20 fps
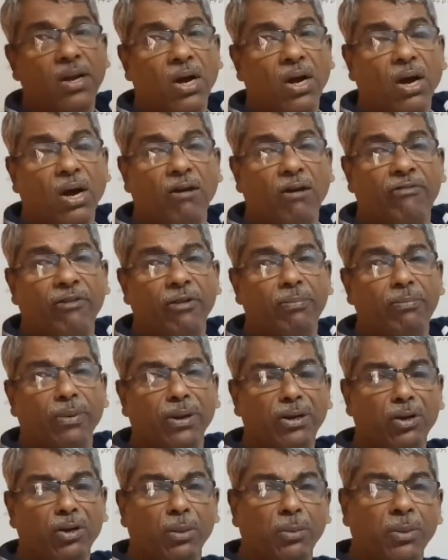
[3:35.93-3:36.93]
of a
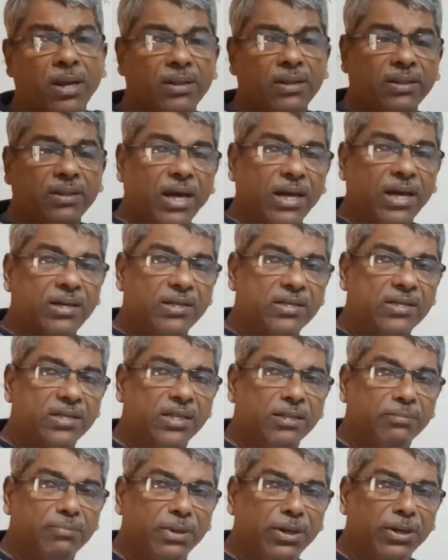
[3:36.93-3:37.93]
pendulum, that is
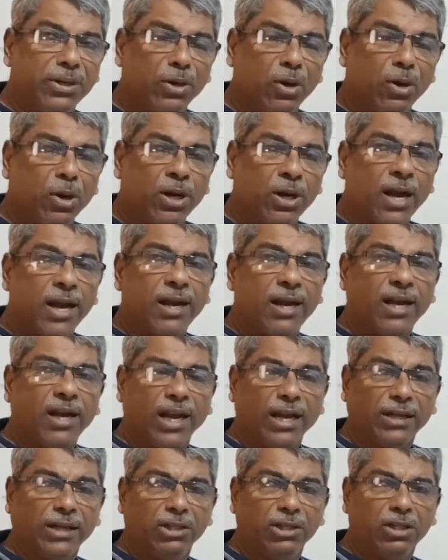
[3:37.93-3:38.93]
depending on
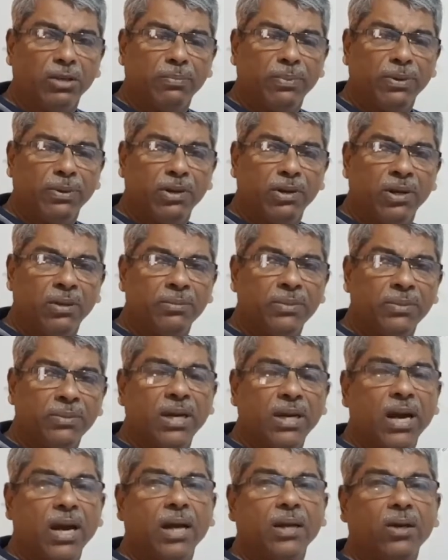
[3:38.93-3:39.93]
length of the pendulum,
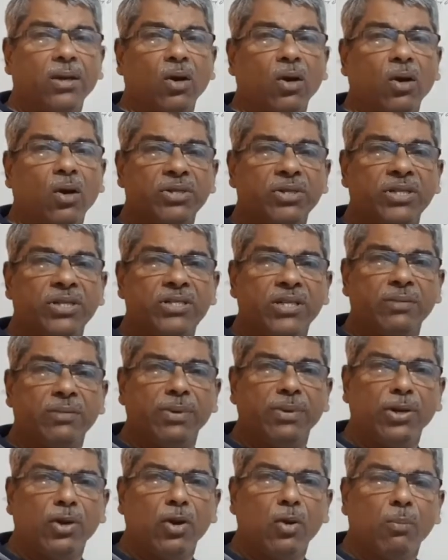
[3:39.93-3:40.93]
and also it is
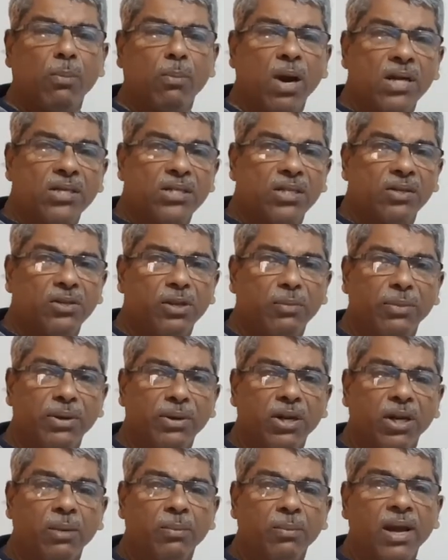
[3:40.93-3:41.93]
depending on mass of the
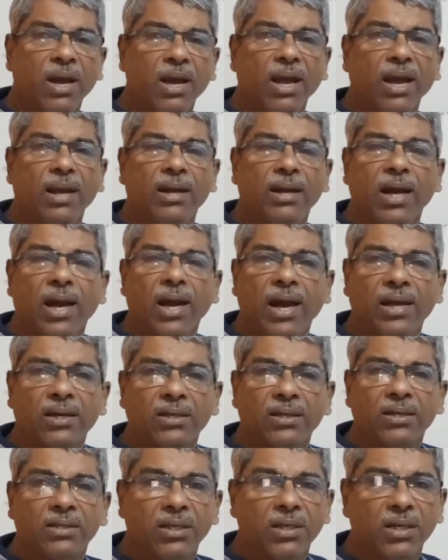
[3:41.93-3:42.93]
pendulum and
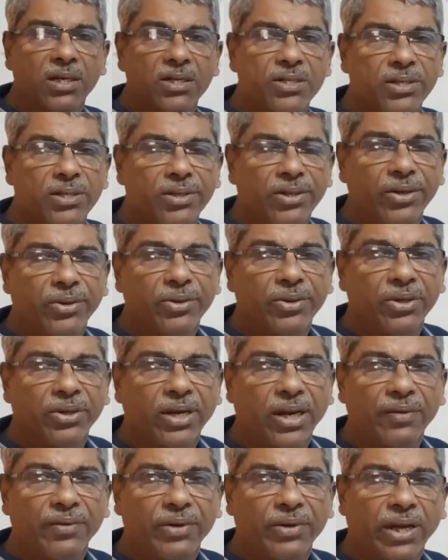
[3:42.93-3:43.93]
acceleration due to
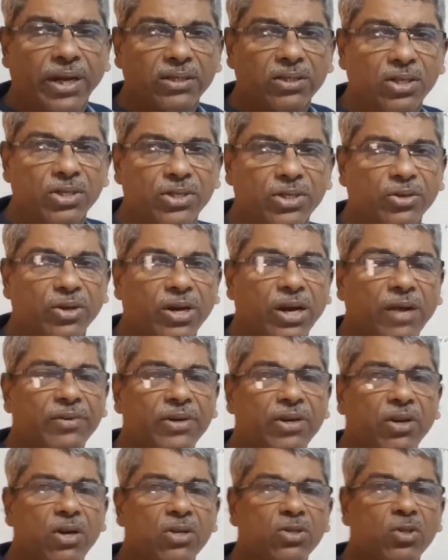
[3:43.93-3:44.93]
gravity. Acceleration gravity
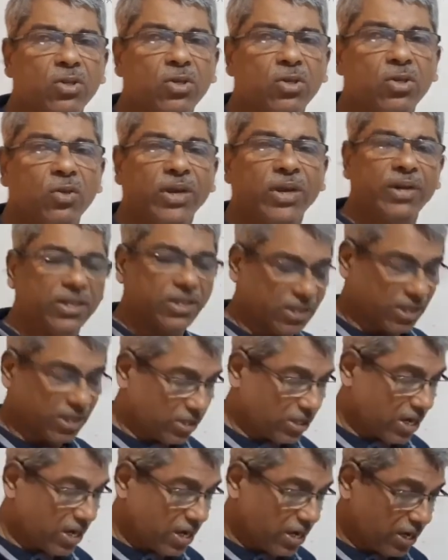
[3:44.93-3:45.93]
also we have
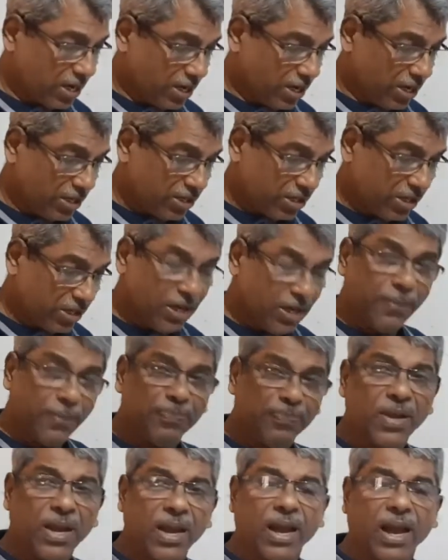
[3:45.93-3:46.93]
discussed. It is the
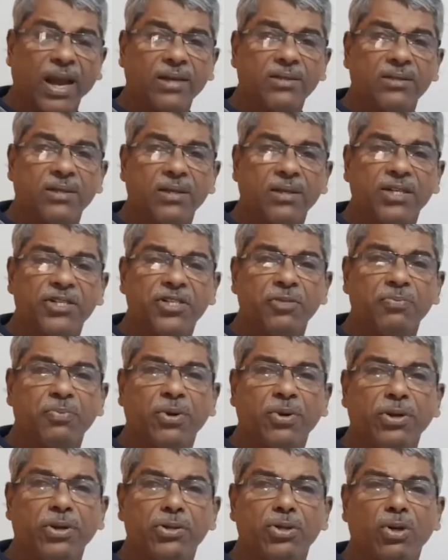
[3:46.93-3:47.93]
acceleration
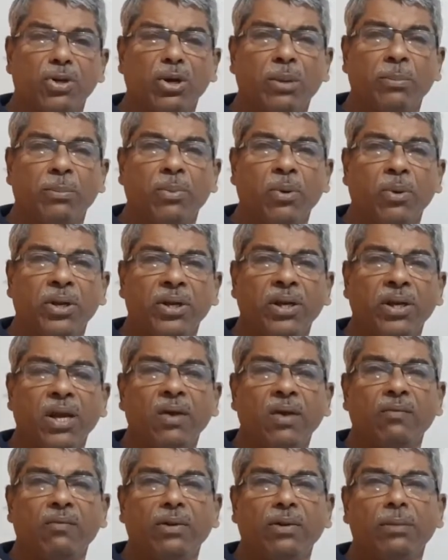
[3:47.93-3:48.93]
produced on a body
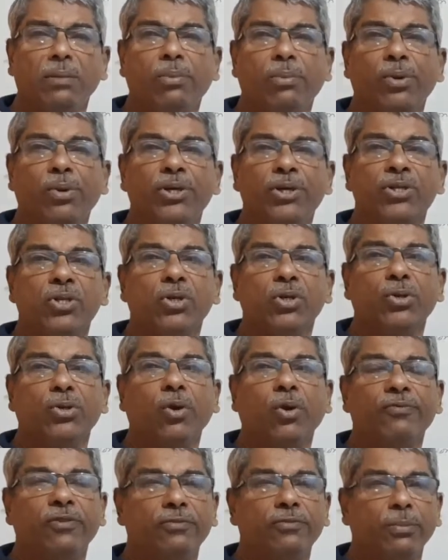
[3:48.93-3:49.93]
when a body is
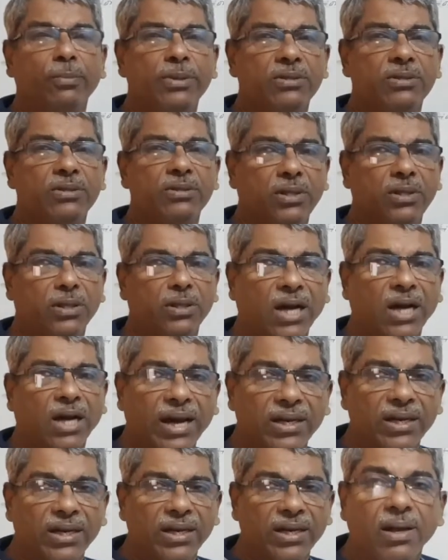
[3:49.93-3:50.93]
dropped from a certain
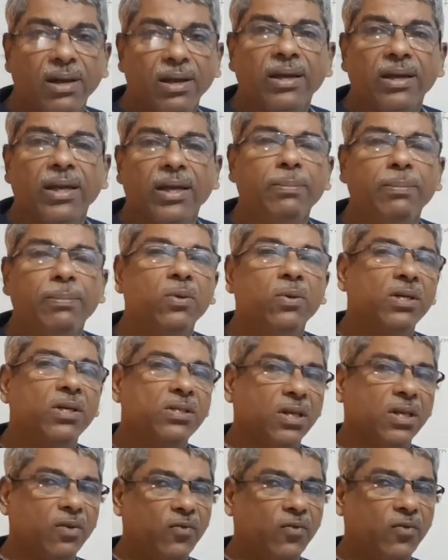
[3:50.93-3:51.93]
height above the
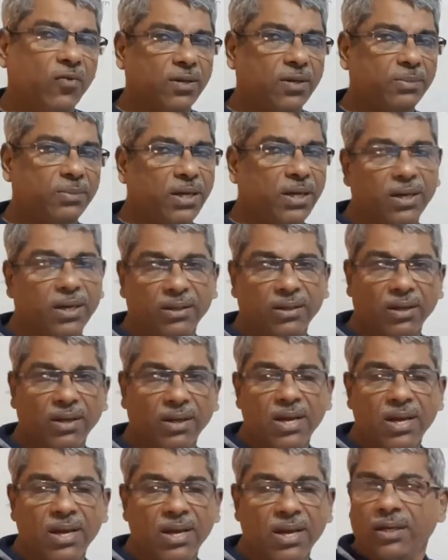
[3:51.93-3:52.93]
surface of the earth.
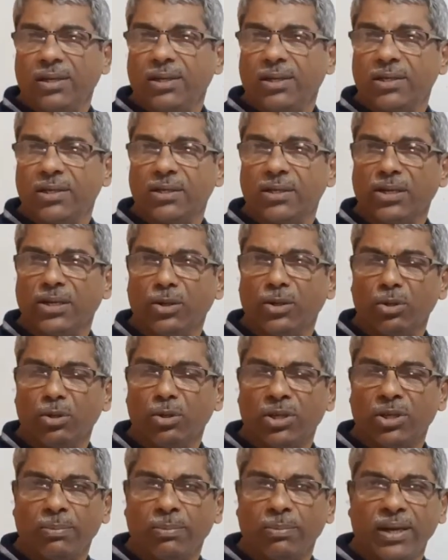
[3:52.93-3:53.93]
It is
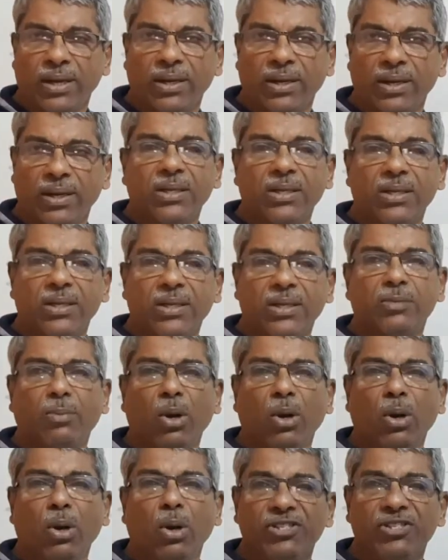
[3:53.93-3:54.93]
denoted by small
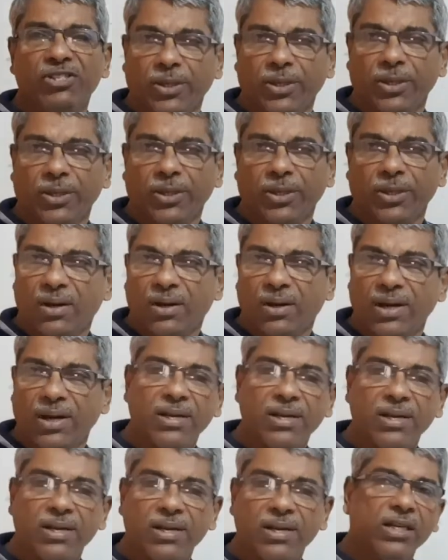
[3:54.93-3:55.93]
g, right?
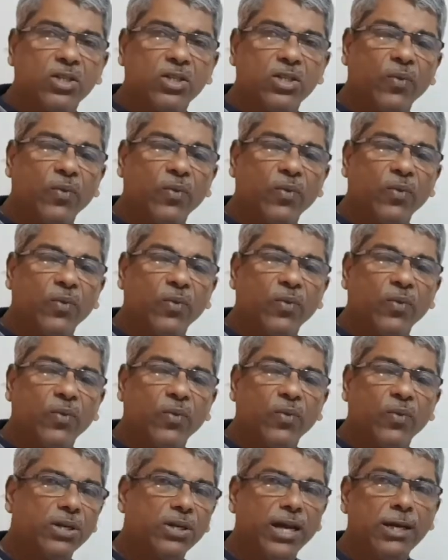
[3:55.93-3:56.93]
Its value is
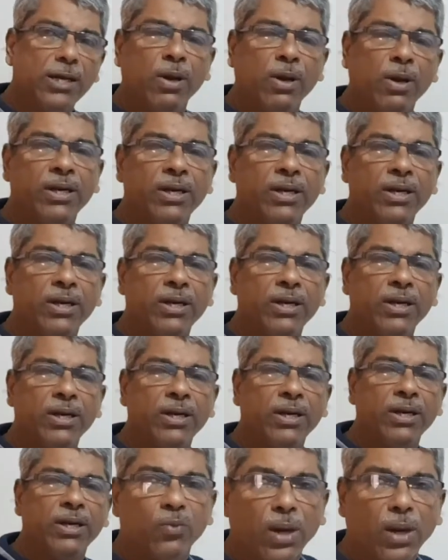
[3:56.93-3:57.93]

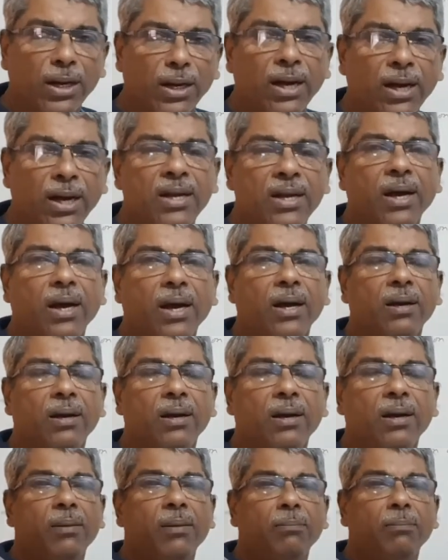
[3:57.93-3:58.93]
9.81
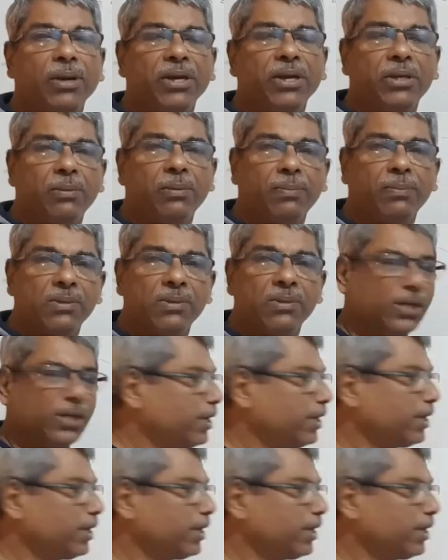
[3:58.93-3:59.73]
meter per second